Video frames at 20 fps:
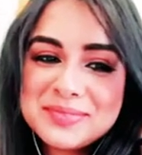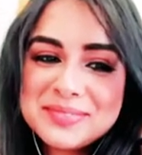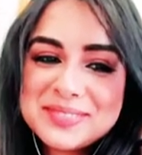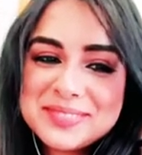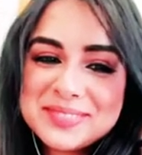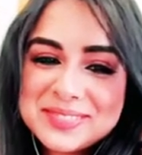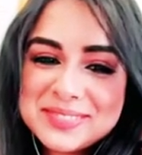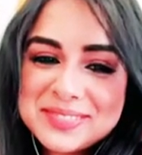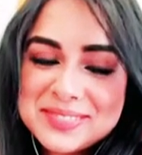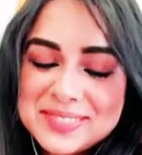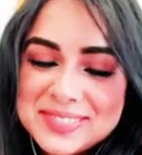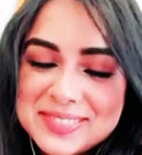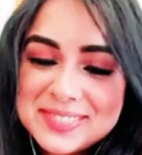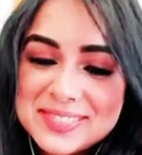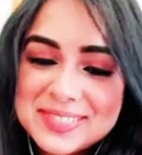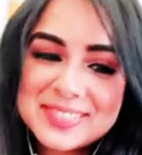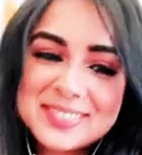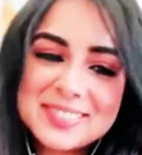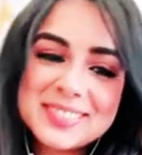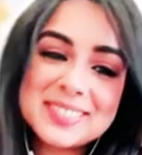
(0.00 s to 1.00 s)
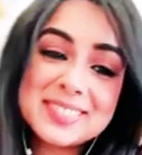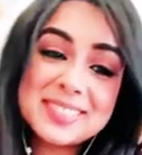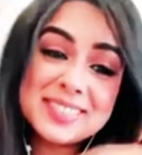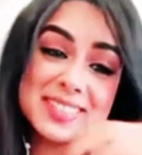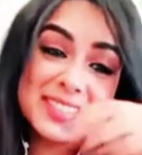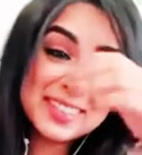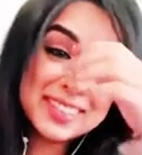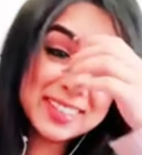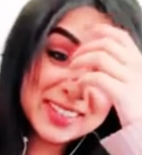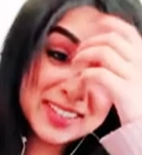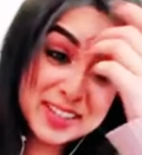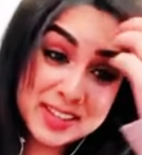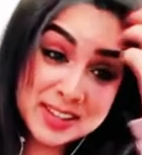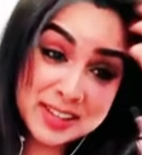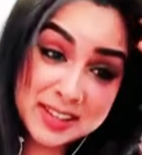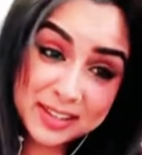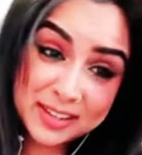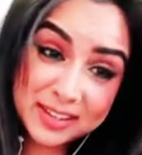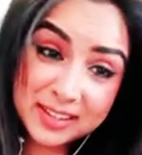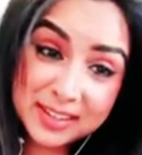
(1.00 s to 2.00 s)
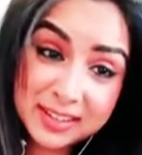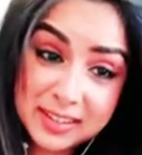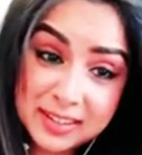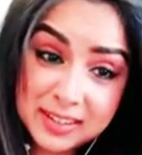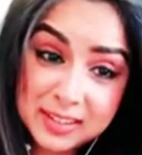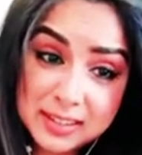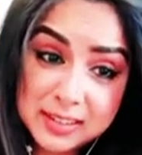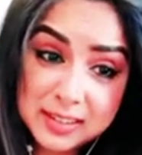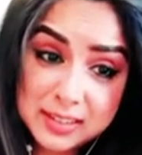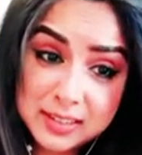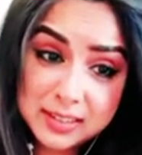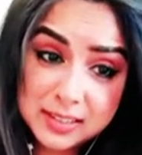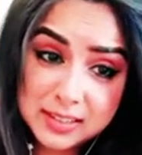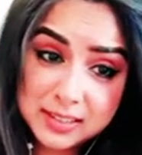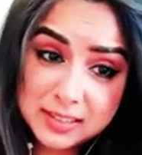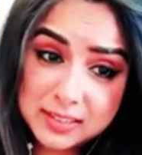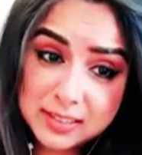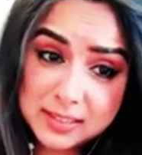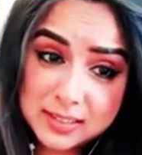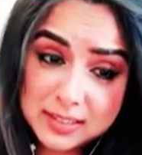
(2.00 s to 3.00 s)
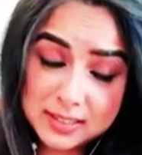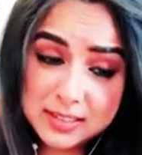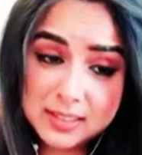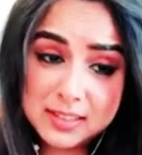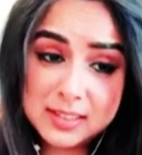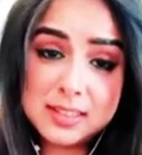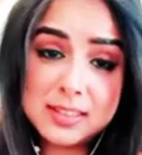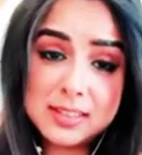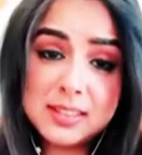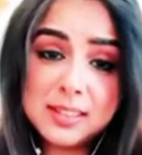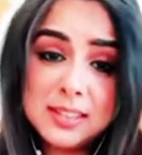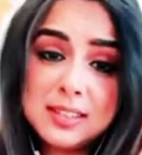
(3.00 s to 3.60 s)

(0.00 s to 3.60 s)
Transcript: The person shown says nothing.